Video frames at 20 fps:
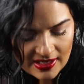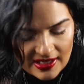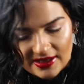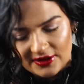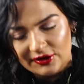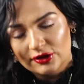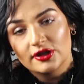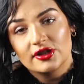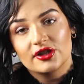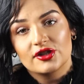
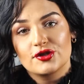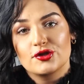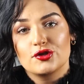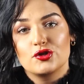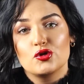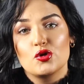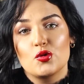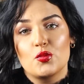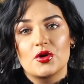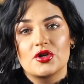Another
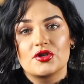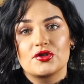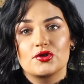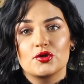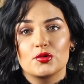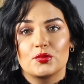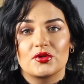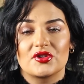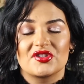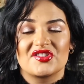
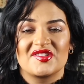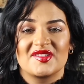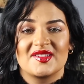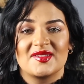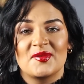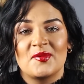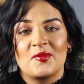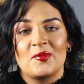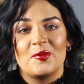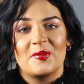super
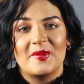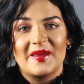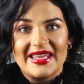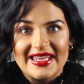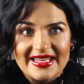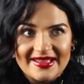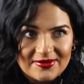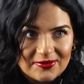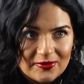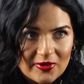
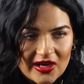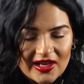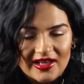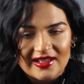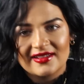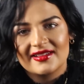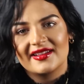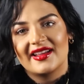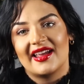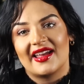sweet
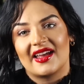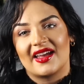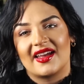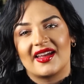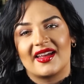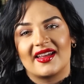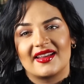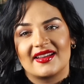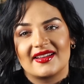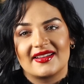one,
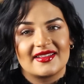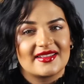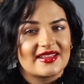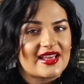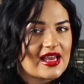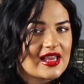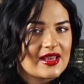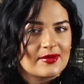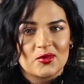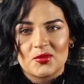and
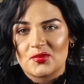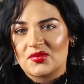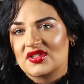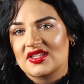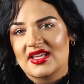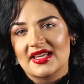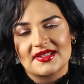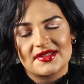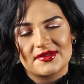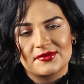I am
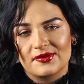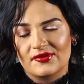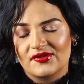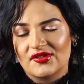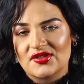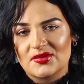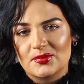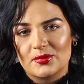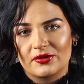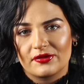obsessed with
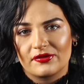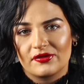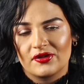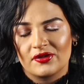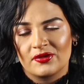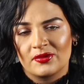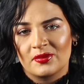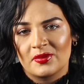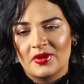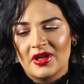this
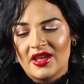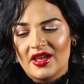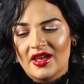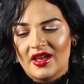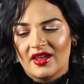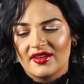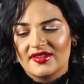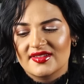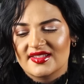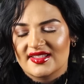perfume
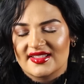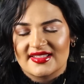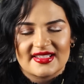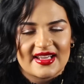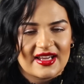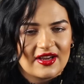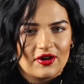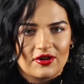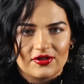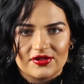since
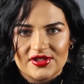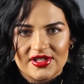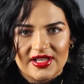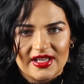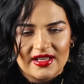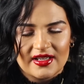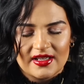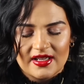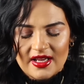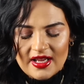I got
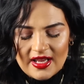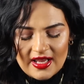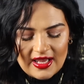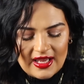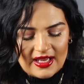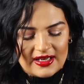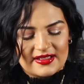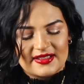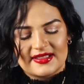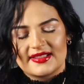it.
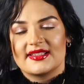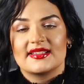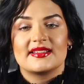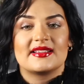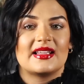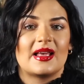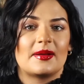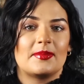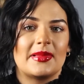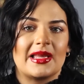And this is
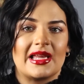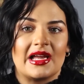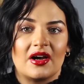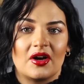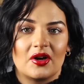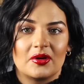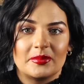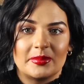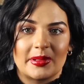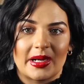La
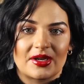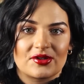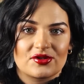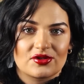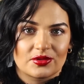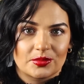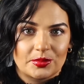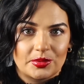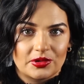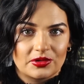Belle by
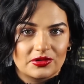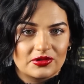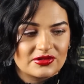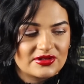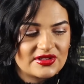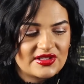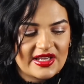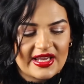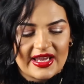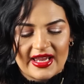Jean Paul
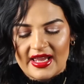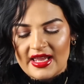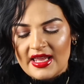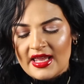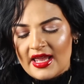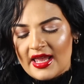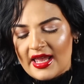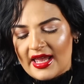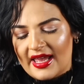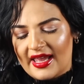Gaultier.
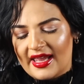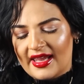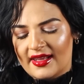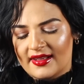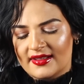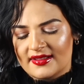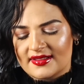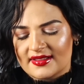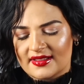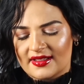
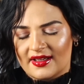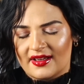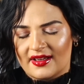And